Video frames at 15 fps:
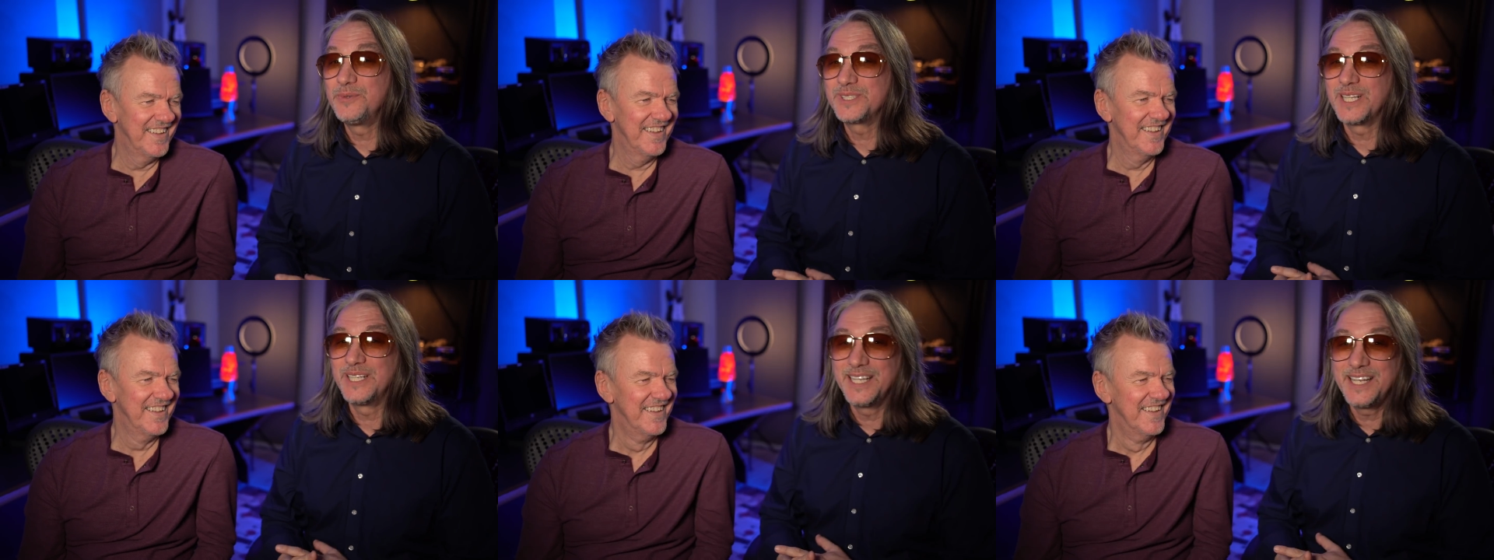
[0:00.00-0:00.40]

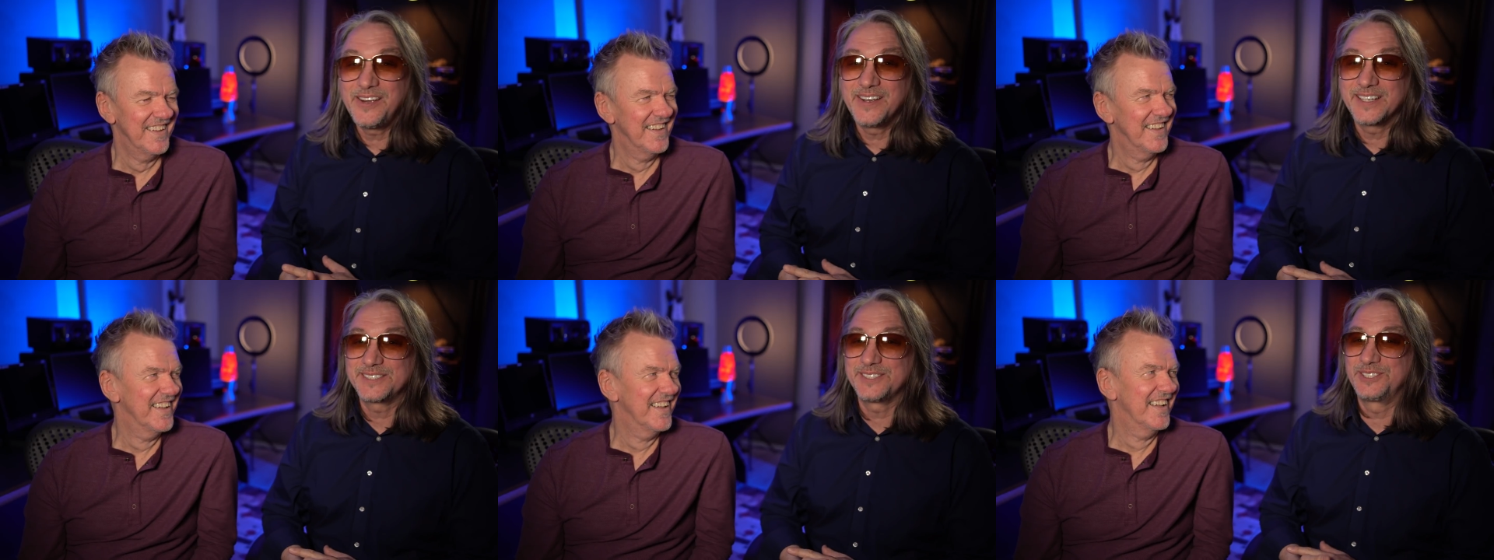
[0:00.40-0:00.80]
Speaker 1: with the
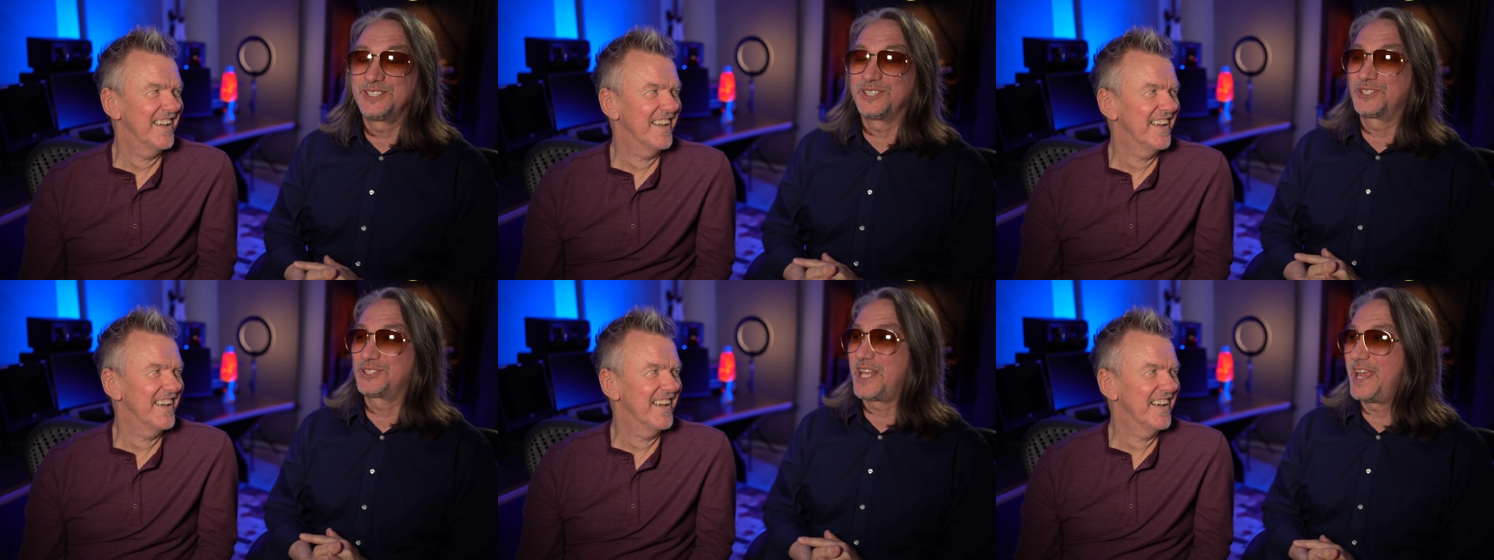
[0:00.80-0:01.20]
lyrics are
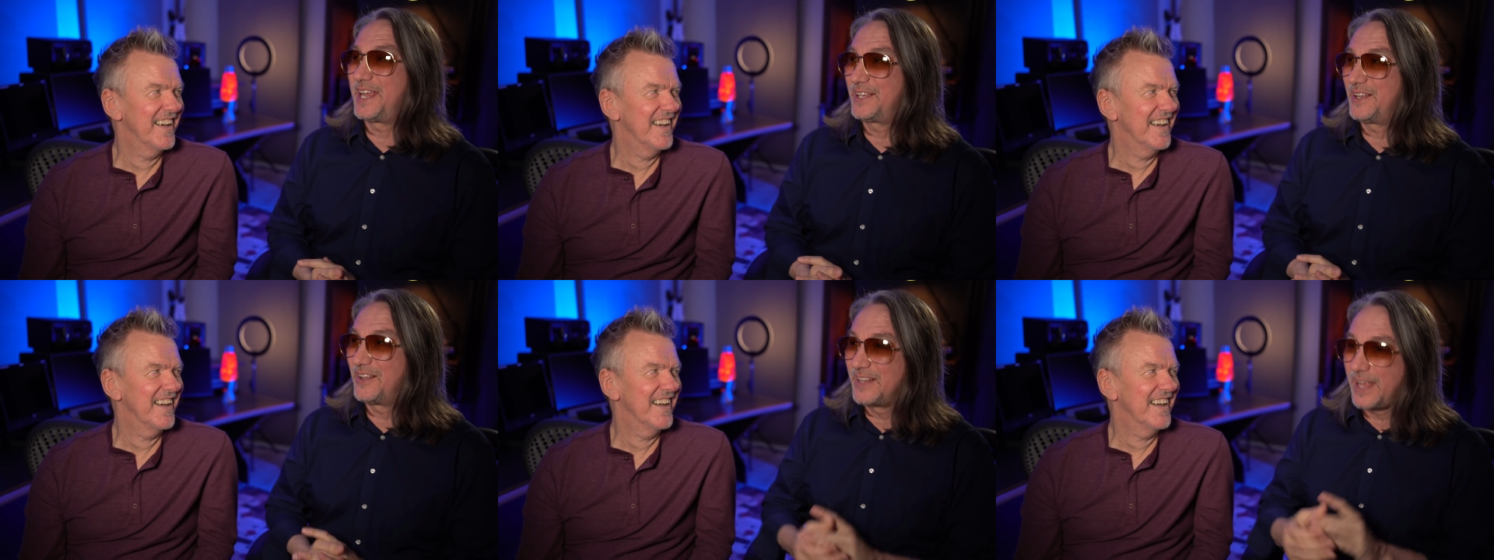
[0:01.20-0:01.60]
just
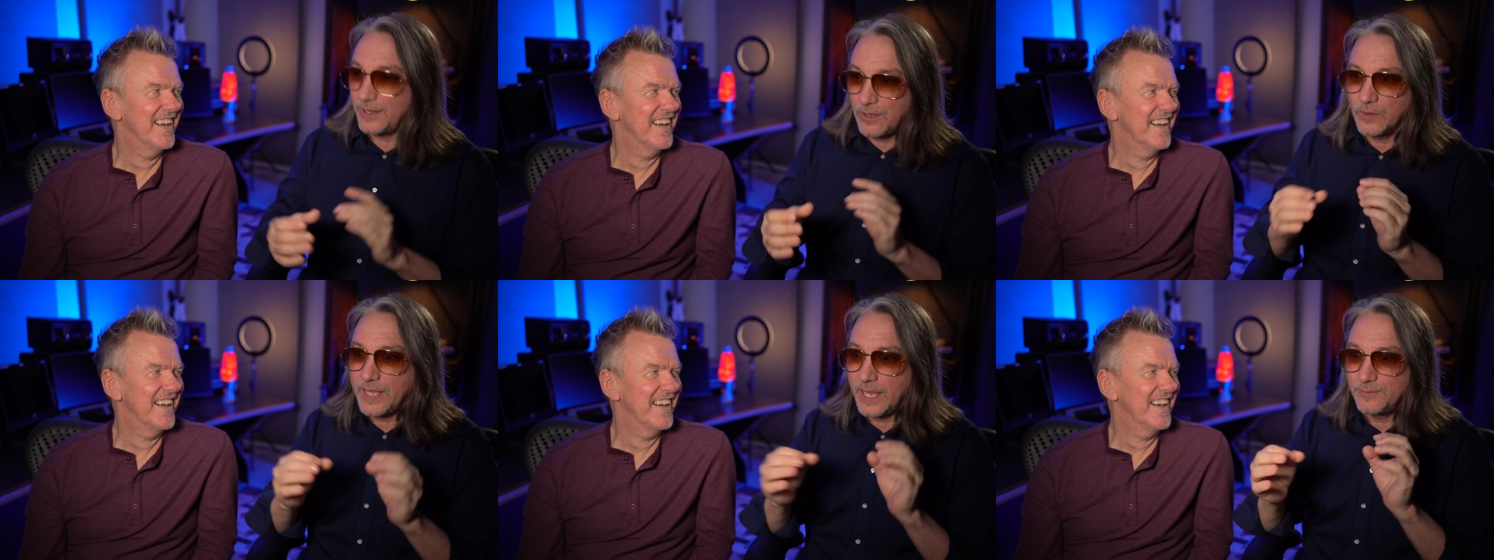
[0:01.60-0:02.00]
like
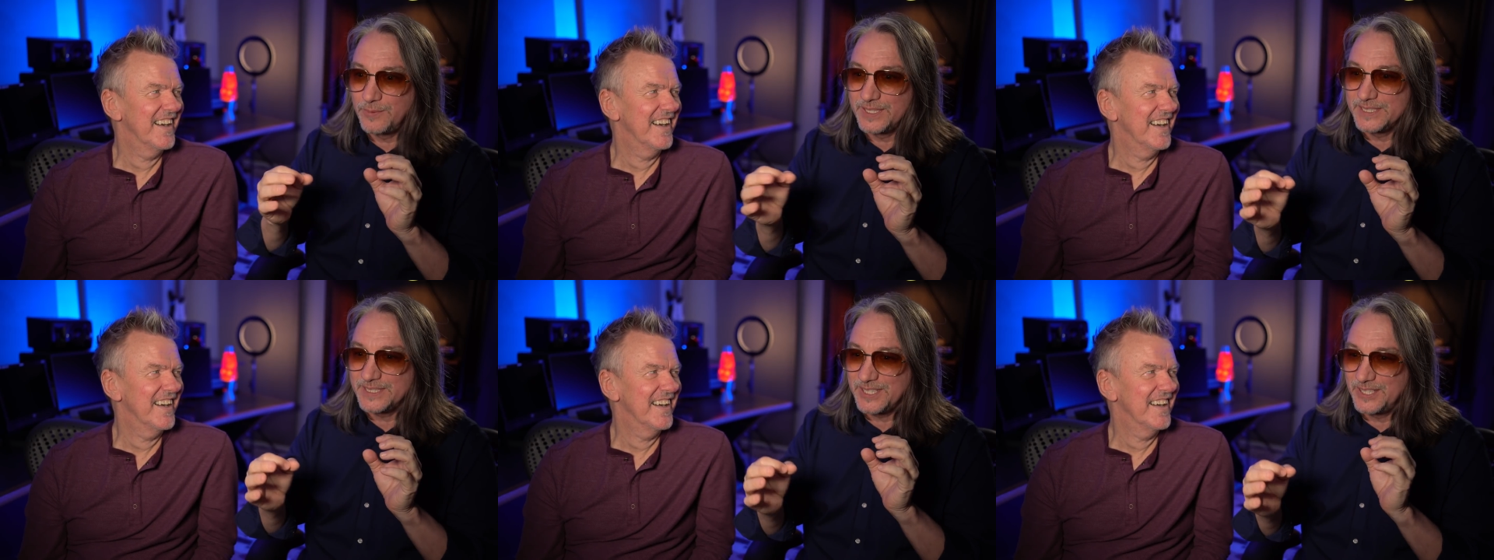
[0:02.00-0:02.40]
like okay
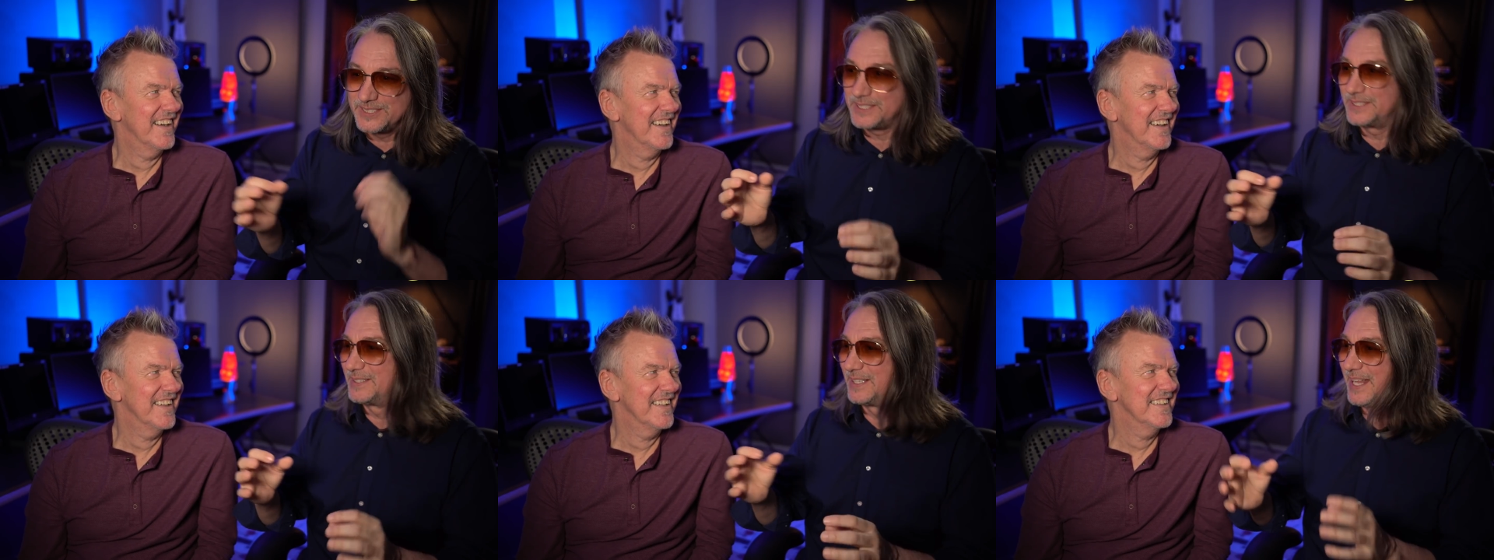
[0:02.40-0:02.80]
really
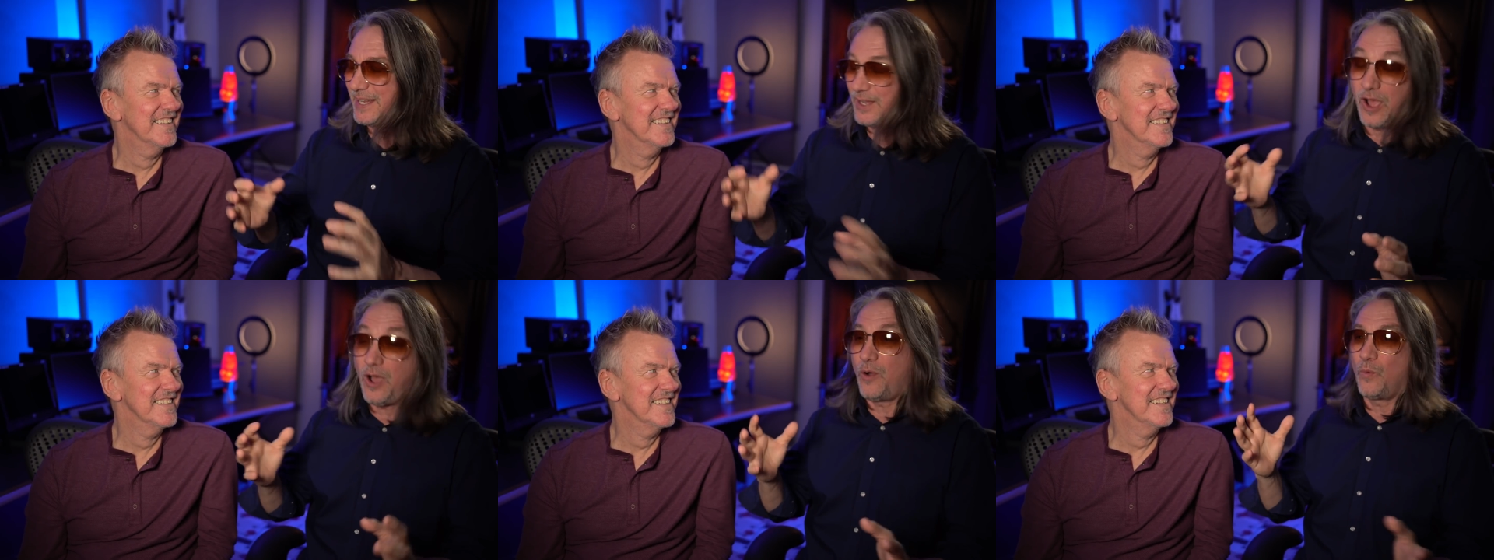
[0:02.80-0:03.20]
serious and they're
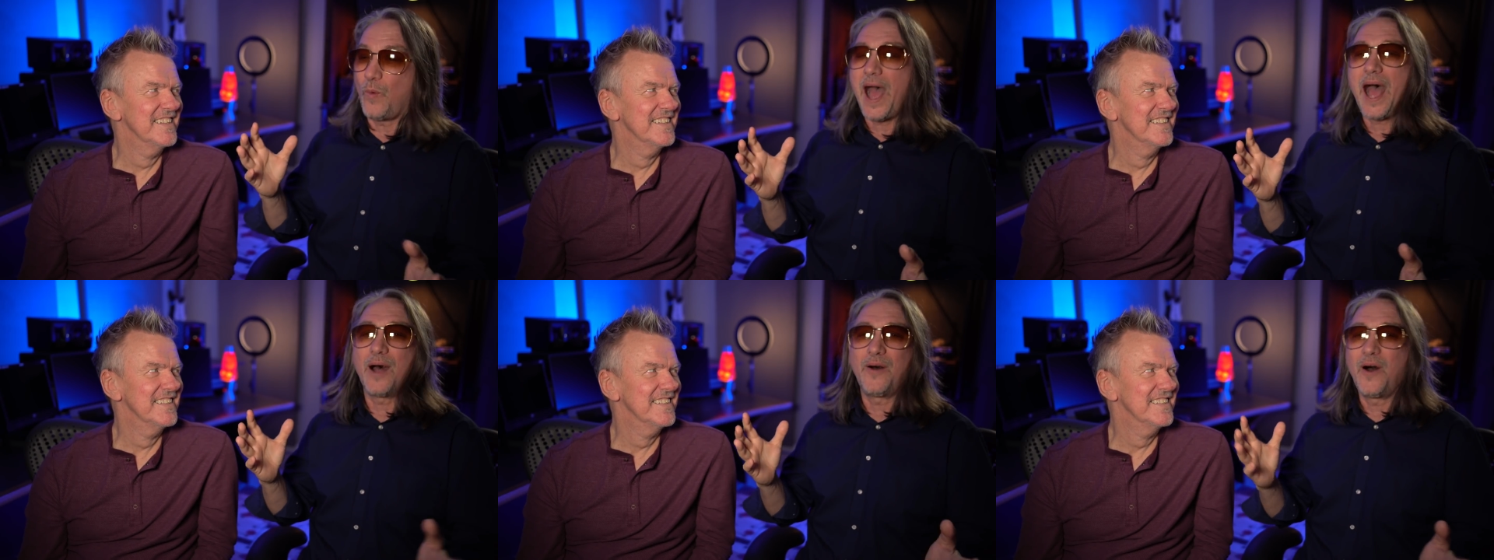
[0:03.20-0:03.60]
like oh
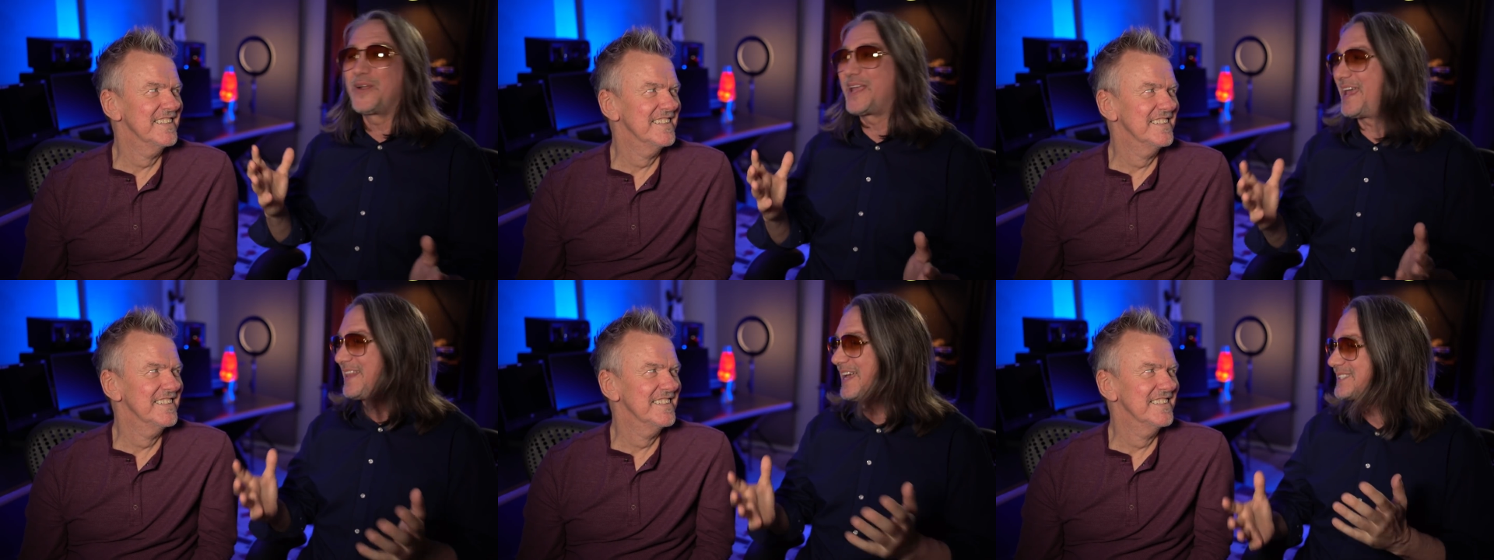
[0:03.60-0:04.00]
wow
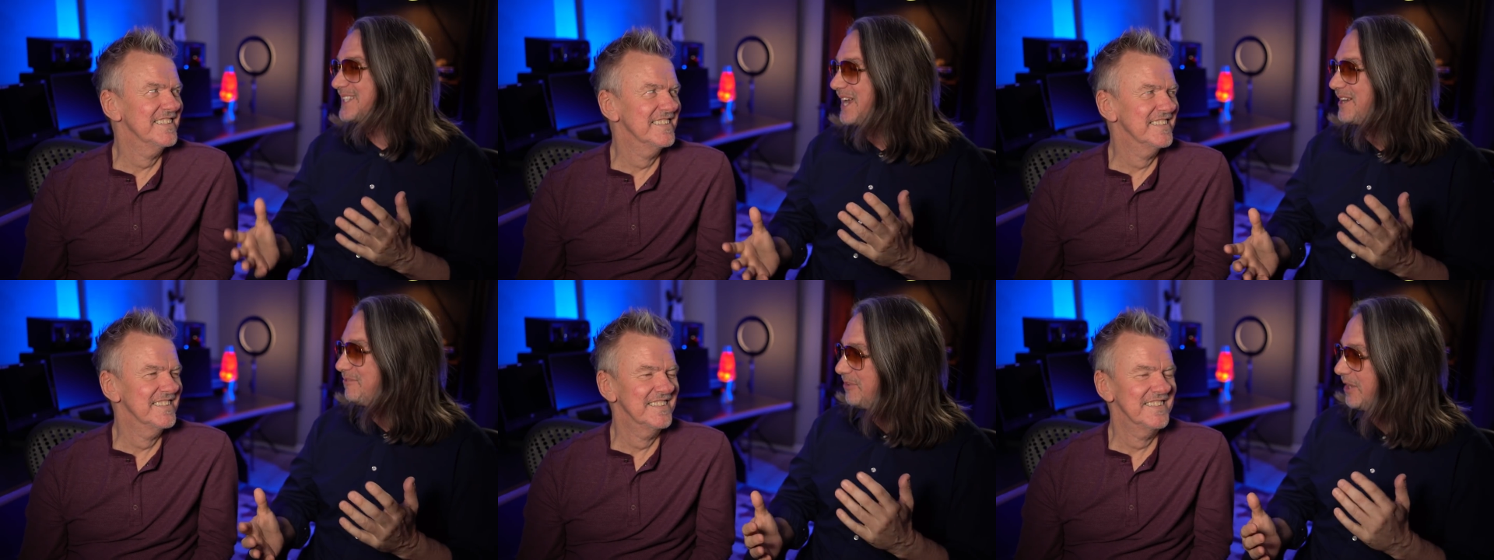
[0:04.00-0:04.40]
okay that's
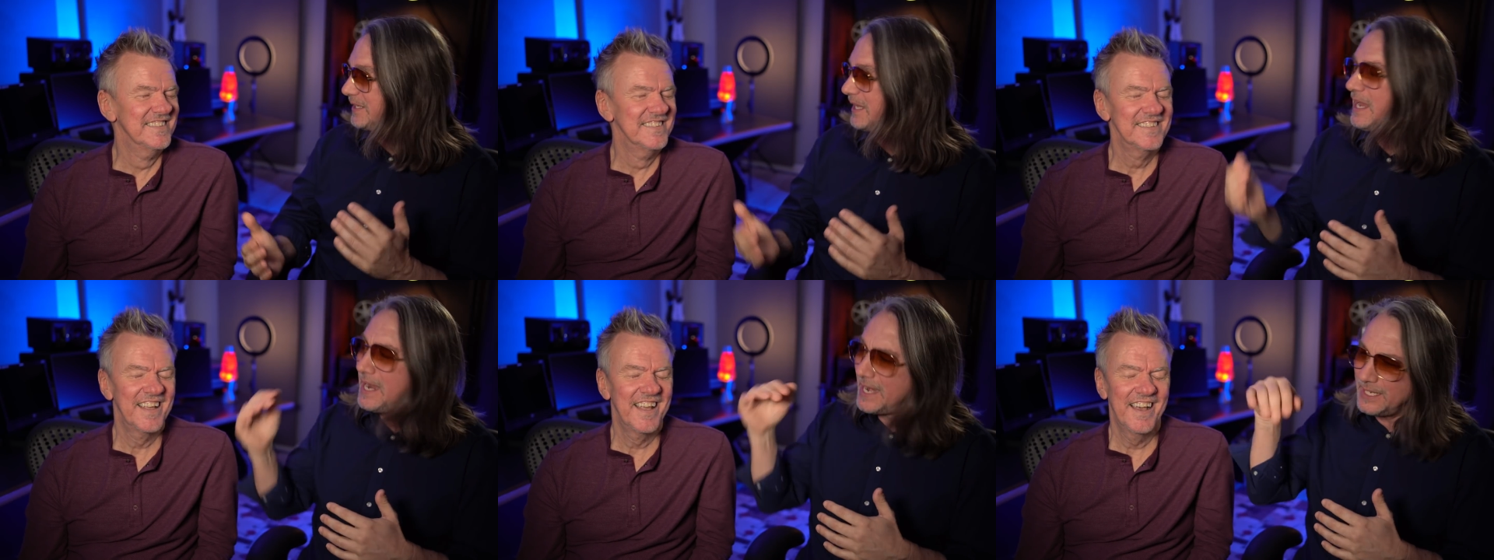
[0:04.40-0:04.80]
kind of fun
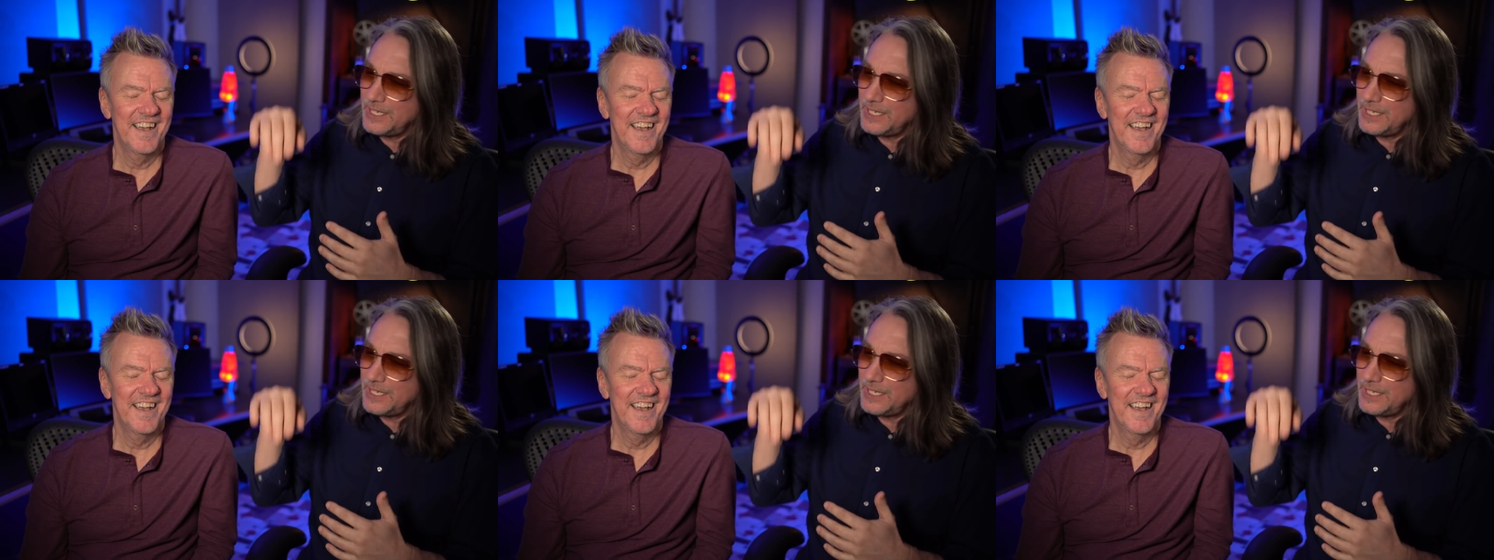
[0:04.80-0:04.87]
yeah.